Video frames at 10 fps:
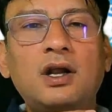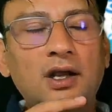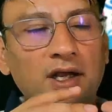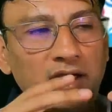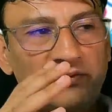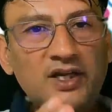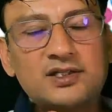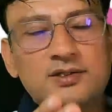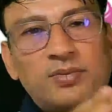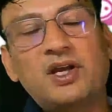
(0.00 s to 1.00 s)
If
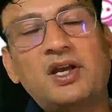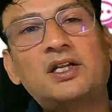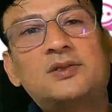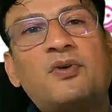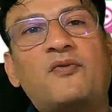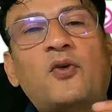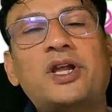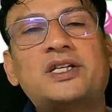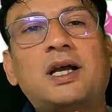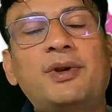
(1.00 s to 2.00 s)
it is before
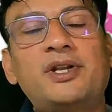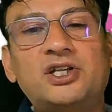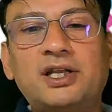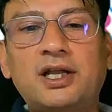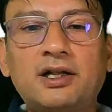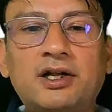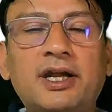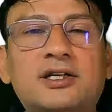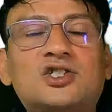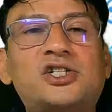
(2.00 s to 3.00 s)
examination, then the
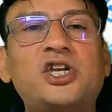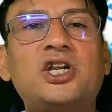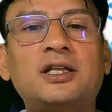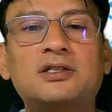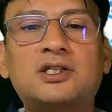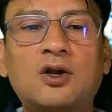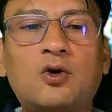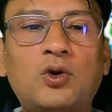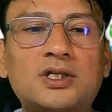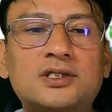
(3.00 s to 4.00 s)
date sheet and the
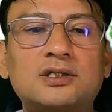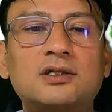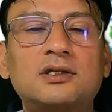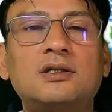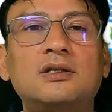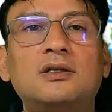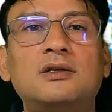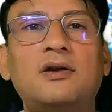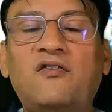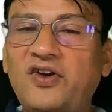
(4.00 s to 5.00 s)
circulars.
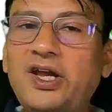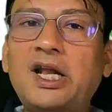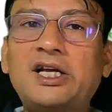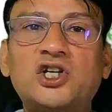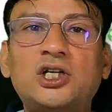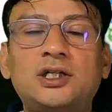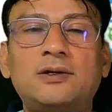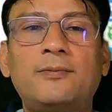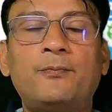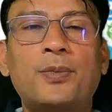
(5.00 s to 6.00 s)
Fee ledger.
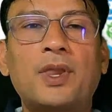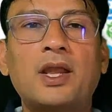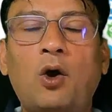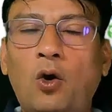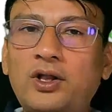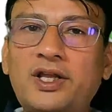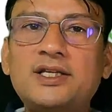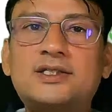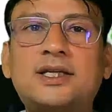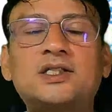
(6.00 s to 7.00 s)
All these
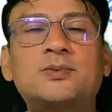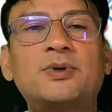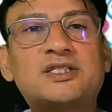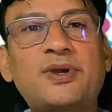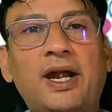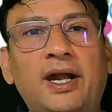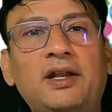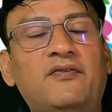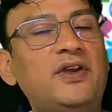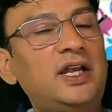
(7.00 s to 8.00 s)
things must be
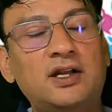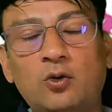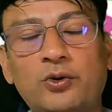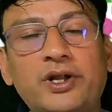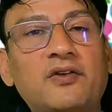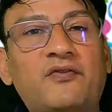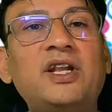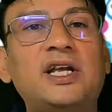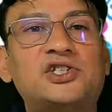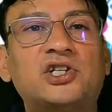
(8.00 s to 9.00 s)
handy, including the fee
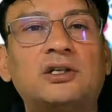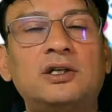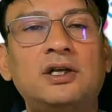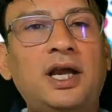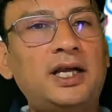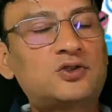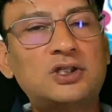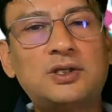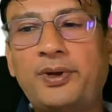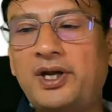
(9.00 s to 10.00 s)
ledger. As soon as the
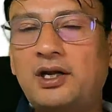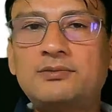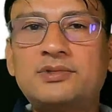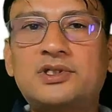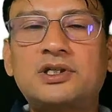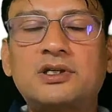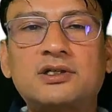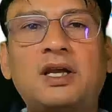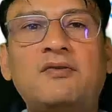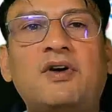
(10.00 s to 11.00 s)
parent comes,
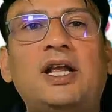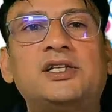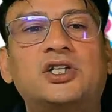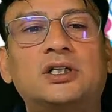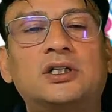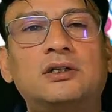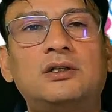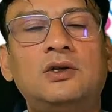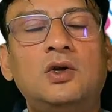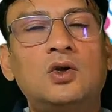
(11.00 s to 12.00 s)
give a ledger.
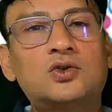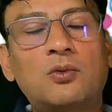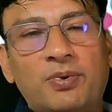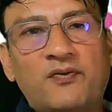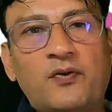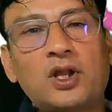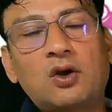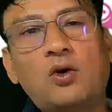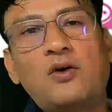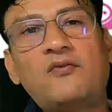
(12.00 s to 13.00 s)
So before the
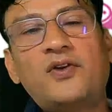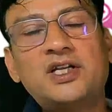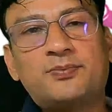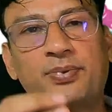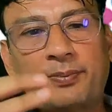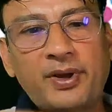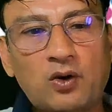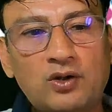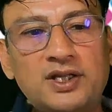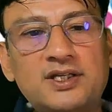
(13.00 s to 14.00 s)
conference, prepare
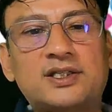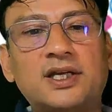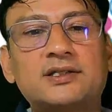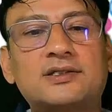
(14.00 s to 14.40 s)
all these things.